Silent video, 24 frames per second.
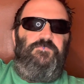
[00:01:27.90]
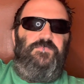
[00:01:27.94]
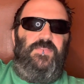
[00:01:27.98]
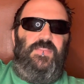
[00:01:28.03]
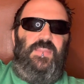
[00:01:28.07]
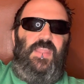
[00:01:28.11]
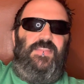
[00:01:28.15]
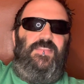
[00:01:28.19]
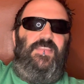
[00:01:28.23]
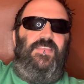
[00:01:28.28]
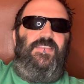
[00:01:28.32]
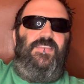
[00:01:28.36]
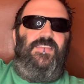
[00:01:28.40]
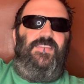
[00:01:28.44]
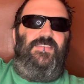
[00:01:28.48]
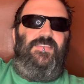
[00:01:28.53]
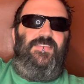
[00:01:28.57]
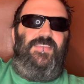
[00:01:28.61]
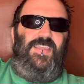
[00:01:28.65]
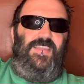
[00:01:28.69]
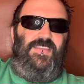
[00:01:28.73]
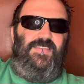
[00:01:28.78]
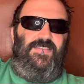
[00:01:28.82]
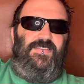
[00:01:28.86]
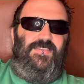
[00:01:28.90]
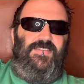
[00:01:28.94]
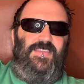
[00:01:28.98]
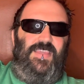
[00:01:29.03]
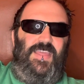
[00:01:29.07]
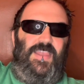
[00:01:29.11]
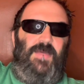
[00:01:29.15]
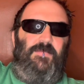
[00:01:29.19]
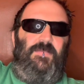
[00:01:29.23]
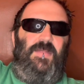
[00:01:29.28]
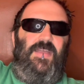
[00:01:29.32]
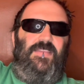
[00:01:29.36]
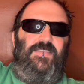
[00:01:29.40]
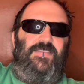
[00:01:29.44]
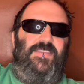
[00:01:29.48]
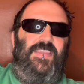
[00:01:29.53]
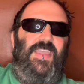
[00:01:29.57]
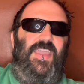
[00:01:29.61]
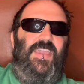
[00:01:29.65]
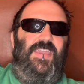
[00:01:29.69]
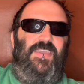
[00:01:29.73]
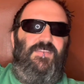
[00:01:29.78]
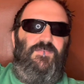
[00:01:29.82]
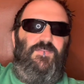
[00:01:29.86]
that this exists. And I'm not
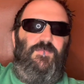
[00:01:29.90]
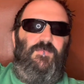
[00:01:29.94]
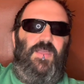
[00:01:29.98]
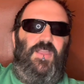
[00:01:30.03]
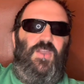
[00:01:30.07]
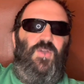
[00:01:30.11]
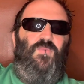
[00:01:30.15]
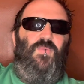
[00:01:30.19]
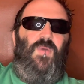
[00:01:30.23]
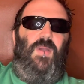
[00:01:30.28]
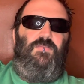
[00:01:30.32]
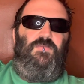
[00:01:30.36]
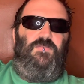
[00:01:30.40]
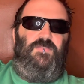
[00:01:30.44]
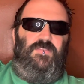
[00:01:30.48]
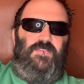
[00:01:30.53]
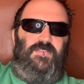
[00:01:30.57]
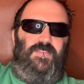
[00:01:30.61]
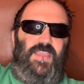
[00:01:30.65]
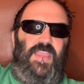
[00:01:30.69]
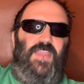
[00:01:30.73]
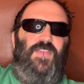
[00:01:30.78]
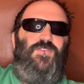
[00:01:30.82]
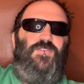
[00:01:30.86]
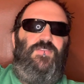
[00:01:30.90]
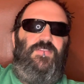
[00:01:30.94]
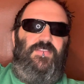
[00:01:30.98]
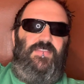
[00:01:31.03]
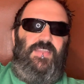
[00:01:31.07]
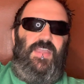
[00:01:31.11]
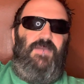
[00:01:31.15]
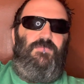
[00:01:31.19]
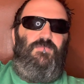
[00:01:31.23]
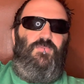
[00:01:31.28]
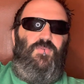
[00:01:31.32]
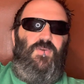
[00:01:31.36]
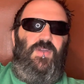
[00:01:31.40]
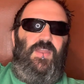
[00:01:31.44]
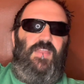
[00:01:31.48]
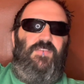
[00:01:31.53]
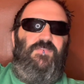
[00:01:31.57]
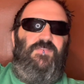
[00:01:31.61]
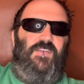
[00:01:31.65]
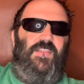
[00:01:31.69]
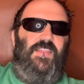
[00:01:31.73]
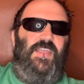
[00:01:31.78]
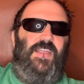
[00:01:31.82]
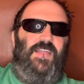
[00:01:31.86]
saying it from like a representation standpoint. I
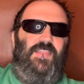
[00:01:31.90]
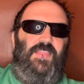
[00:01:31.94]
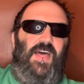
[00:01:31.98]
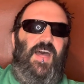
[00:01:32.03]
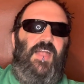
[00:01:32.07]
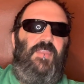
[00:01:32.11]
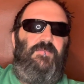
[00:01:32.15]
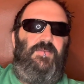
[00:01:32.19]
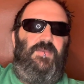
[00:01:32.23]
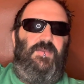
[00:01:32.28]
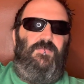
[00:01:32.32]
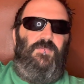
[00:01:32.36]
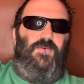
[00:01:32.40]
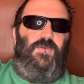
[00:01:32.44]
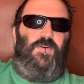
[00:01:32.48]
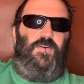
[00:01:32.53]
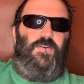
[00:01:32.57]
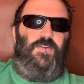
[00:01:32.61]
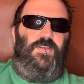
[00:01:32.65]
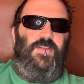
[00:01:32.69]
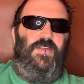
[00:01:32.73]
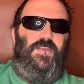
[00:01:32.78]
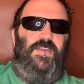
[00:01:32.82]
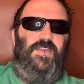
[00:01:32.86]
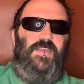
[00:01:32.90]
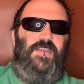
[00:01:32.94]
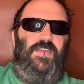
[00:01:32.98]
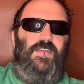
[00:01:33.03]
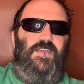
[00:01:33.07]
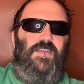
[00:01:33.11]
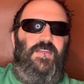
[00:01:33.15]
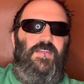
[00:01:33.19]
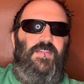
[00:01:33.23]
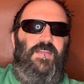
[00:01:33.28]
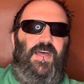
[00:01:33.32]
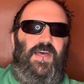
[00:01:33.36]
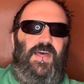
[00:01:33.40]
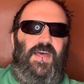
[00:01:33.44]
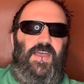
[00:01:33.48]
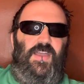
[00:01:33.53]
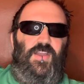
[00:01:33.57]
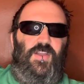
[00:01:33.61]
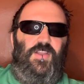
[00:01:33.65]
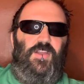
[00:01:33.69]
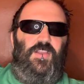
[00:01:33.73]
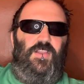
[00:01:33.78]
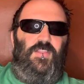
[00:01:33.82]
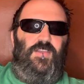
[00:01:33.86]
feel like a lot of people
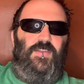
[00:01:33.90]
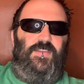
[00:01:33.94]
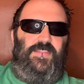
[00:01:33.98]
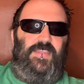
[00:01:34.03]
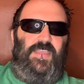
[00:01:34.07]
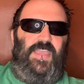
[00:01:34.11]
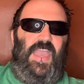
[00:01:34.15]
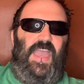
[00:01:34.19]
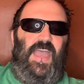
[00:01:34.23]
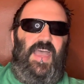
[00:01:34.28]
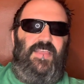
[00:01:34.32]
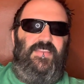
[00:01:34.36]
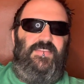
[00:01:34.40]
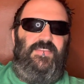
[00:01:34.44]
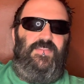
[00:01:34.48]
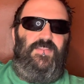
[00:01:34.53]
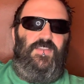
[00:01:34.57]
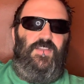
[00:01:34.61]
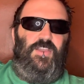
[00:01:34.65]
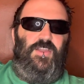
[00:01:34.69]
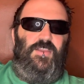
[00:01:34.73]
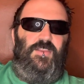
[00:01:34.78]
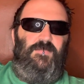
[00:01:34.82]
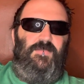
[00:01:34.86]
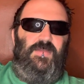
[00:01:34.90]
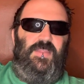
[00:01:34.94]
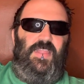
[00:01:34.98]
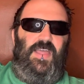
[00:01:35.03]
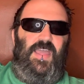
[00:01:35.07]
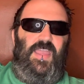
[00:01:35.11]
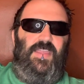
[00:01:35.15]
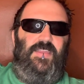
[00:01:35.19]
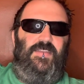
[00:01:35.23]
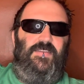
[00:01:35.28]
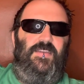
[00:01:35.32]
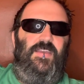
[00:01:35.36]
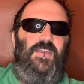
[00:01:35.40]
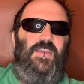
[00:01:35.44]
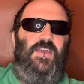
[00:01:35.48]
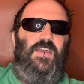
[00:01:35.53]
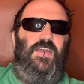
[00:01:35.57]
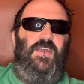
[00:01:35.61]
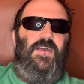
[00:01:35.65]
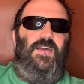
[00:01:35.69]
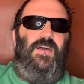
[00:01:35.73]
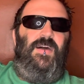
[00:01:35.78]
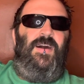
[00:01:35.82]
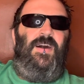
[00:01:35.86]
are going to look at the cast and they're going to be like,
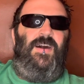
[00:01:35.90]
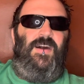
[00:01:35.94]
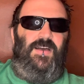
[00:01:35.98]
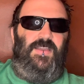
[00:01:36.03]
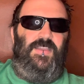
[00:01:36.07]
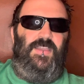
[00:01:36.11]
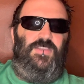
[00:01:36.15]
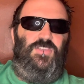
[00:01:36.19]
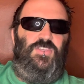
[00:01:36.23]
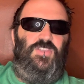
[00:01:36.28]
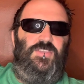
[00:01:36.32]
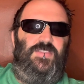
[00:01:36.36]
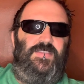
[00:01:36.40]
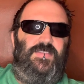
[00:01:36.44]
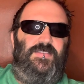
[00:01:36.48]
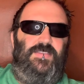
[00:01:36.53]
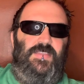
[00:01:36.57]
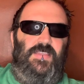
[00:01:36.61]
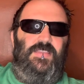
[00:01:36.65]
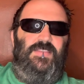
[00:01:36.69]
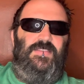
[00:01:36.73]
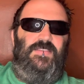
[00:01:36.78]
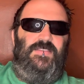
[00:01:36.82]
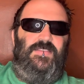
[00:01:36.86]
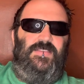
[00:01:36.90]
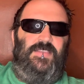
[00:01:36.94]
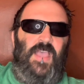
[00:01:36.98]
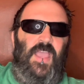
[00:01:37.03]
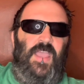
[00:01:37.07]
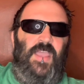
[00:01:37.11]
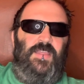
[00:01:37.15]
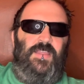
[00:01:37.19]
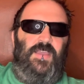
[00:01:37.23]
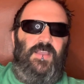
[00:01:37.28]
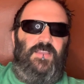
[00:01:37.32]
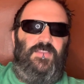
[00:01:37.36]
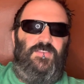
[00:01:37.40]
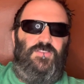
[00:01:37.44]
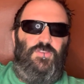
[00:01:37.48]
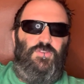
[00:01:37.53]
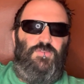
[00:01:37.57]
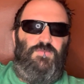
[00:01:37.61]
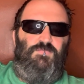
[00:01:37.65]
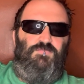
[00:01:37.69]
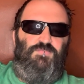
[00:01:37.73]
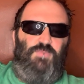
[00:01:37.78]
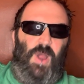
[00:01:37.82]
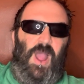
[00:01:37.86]
he's saying that because there's
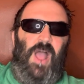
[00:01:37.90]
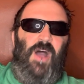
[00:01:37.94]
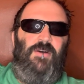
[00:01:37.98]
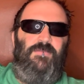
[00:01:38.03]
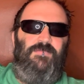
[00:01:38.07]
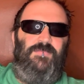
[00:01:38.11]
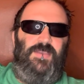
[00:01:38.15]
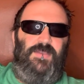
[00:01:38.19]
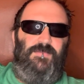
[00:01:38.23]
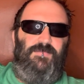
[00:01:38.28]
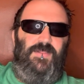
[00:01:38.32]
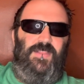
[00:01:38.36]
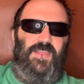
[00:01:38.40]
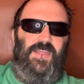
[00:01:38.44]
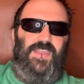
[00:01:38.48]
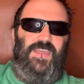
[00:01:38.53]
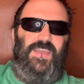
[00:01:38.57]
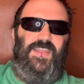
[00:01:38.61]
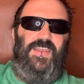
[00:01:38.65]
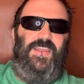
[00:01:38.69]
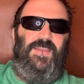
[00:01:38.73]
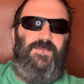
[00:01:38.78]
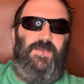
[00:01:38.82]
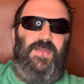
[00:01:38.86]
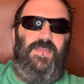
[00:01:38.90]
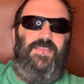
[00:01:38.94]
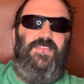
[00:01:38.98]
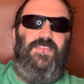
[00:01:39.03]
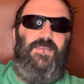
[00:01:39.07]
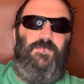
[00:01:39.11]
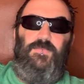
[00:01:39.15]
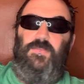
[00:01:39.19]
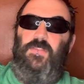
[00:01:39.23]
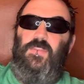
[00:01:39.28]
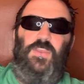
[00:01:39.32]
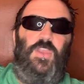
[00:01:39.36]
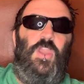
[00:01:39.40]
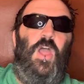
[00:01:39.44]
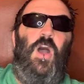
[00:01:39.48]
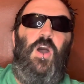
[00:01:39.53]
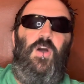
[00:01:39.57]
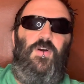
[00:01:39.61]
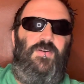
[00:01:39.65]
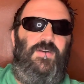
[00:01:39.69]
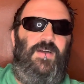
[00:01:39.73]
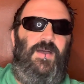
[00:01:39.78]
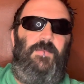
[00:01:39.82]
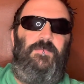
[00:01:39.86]
brown people in it. I'm
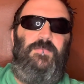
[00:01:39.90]
not